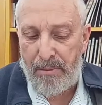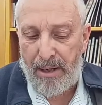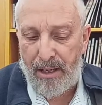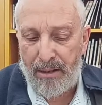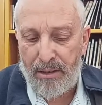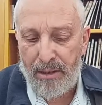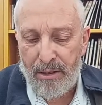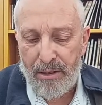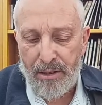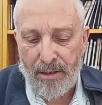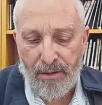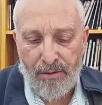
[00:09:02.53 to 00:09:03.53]
man.
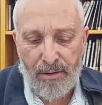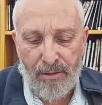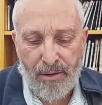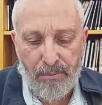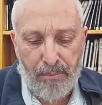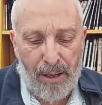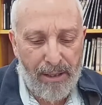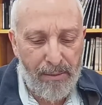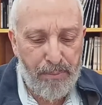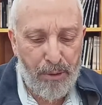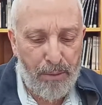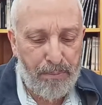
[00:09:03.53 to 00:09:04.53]
My
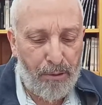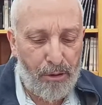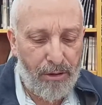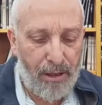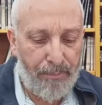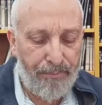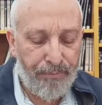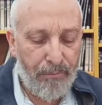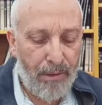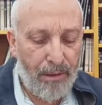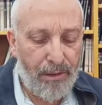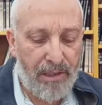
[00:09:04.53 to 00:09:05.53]
computer program
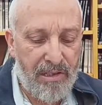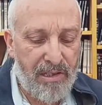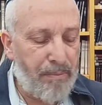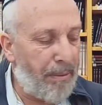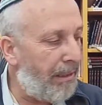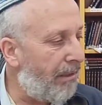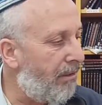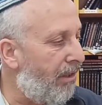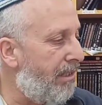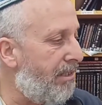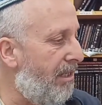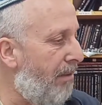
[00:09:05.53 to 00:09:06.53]
doesn't spell out
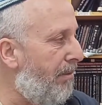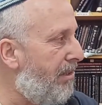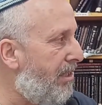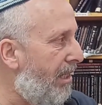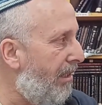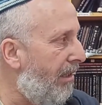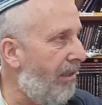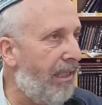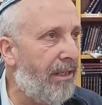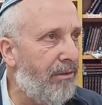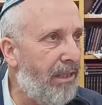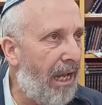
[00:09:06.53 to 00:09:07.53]
God's name. Instead, the
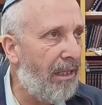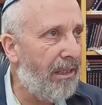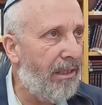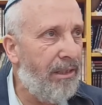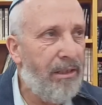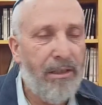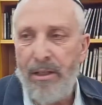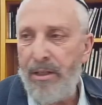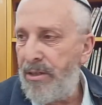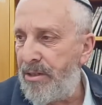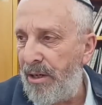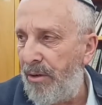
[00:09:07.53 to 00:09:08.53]
letter Daled.
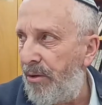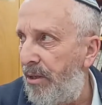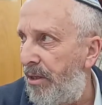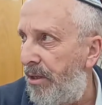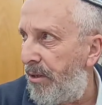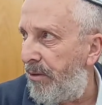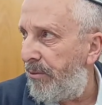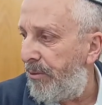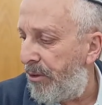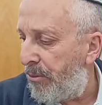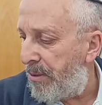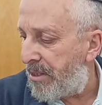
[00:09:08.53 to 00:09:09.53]
So
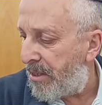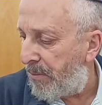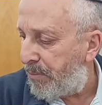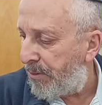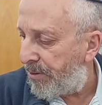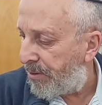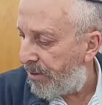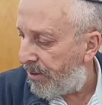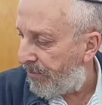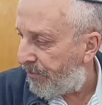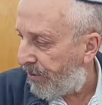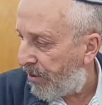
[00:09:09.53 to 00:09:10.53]
we don't mess up with,
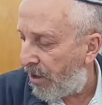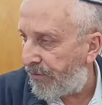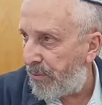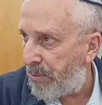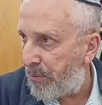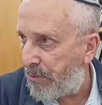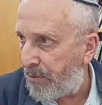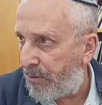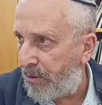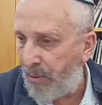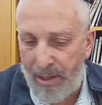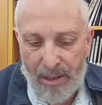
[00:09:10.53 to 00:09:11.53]
if we, God forbid, we
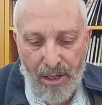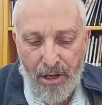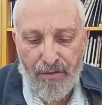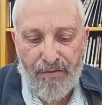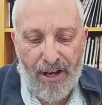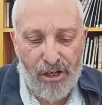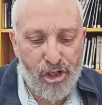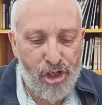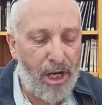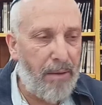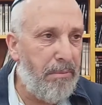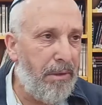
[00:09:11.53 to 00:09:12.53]
throw it away.
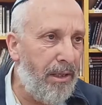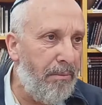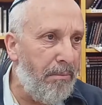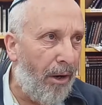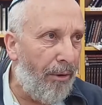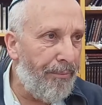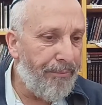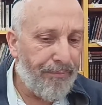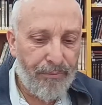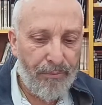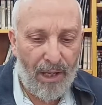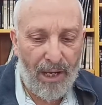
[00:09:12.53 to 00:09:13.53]
Vashem imo.
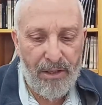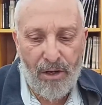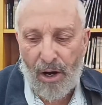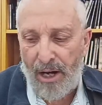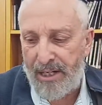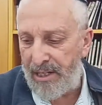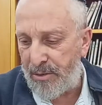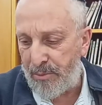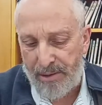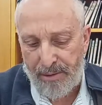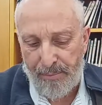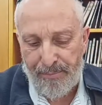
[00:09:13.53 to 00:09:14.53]
And God is
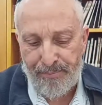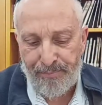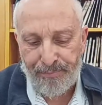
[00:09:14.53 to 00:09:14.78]
with him.